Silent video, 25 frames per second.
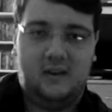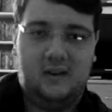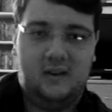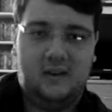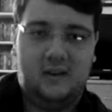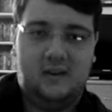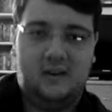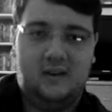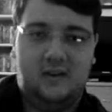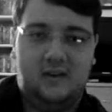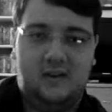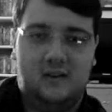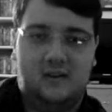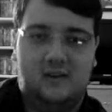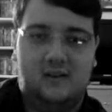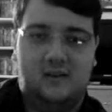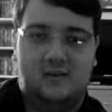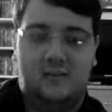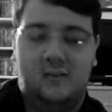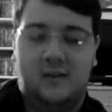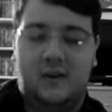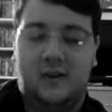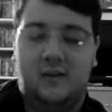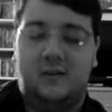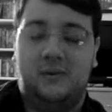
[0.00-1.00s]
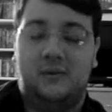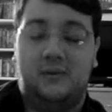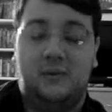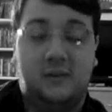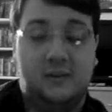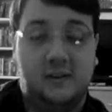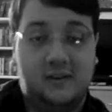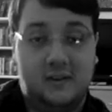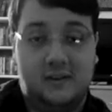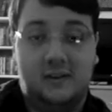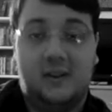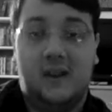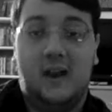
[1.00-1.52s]
And I was
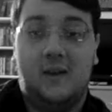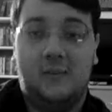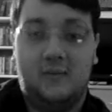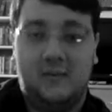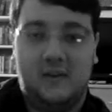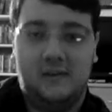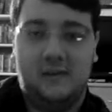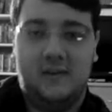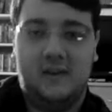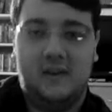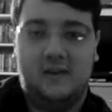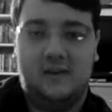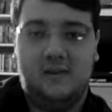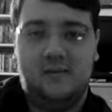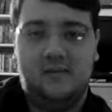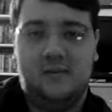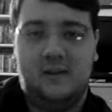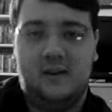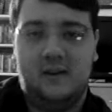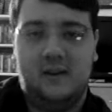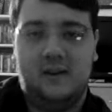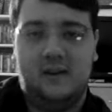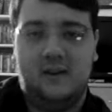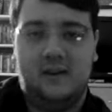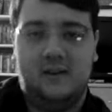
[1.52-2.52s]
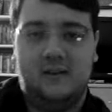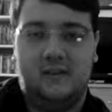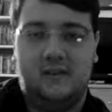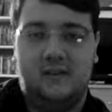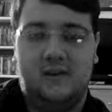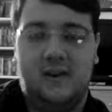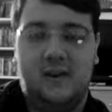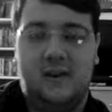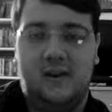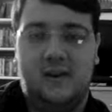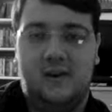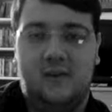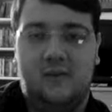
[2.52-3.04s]
really captivated by
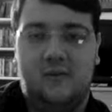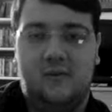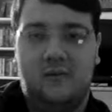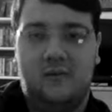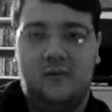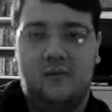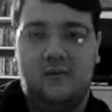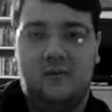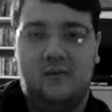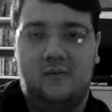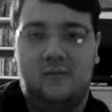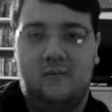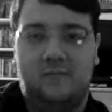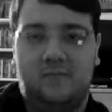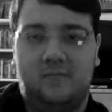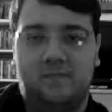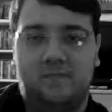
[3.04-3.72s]
how